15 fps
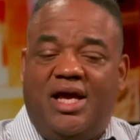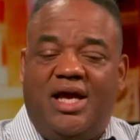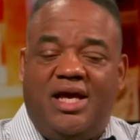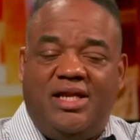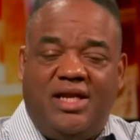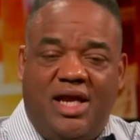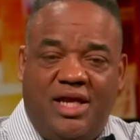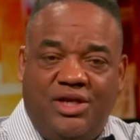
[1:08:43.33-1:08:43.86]

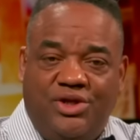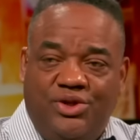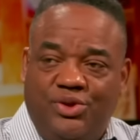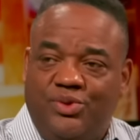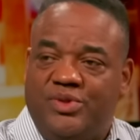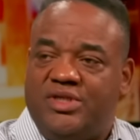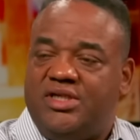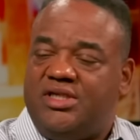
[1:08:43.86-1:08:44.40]
and
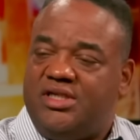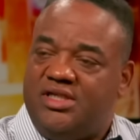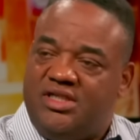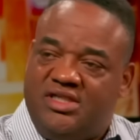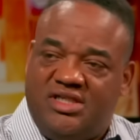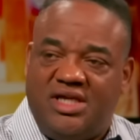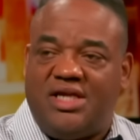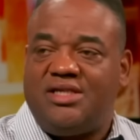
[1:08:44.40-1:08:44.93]
use it to
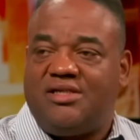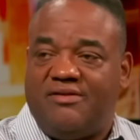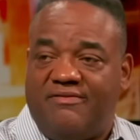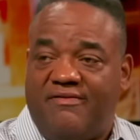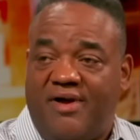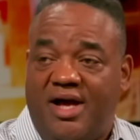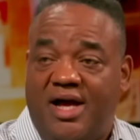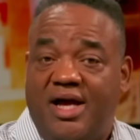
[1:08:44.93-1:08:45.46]

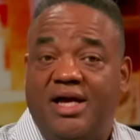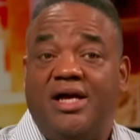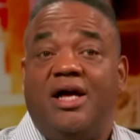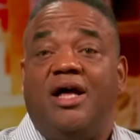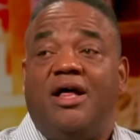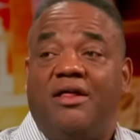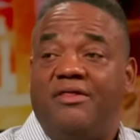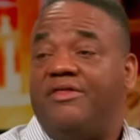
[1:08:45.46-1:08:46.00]
justify
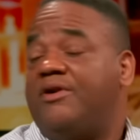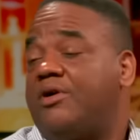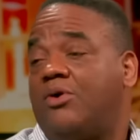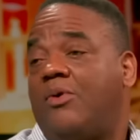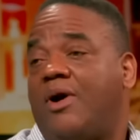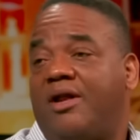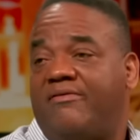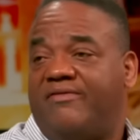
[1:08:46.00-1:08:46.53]
their
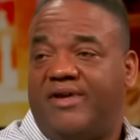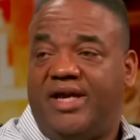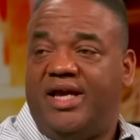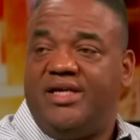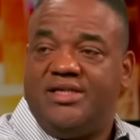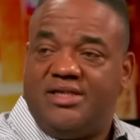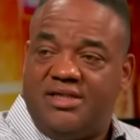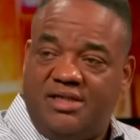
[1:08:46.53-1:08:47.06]

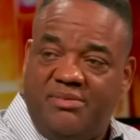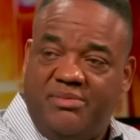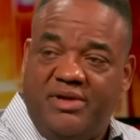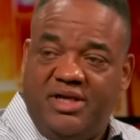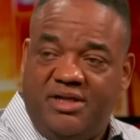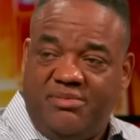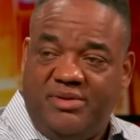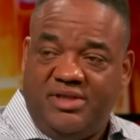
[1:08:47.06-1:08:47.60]
qualifications to
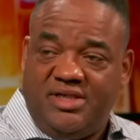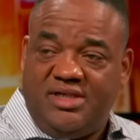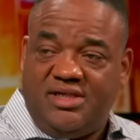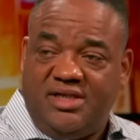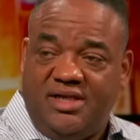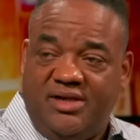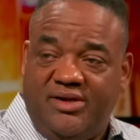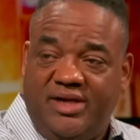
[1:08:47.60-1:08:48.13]
be in the
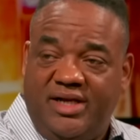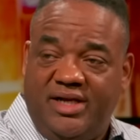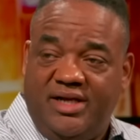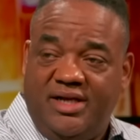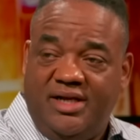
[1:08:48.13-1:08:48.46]
position they're in.